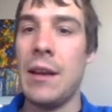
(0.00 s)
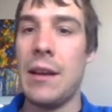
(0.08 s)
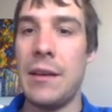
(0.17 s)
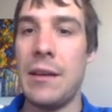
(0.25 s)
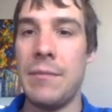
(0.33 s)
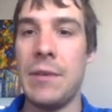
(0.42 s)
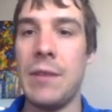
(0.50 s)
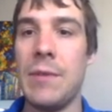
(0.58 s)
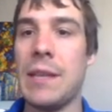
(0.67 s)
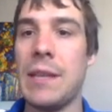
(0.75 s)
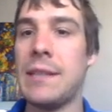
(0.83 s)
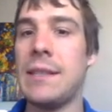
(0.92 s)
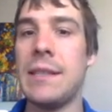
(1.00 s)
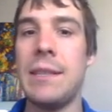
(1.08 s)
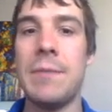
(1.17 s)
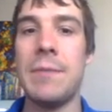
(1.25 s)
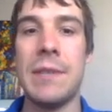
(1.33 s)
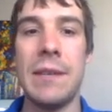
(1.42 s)
But no, we get
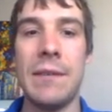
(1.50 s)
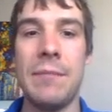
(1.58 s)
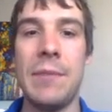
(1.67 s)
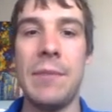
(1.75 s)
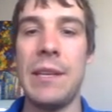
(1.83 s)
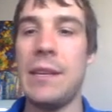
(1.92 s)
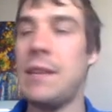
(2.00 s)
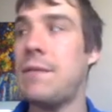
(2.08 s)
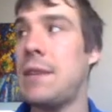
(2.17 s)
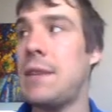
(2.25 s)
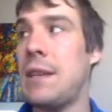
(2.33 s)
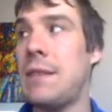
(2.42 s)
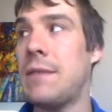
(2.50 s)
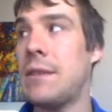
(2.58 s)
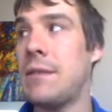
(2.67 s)
60% of them being even.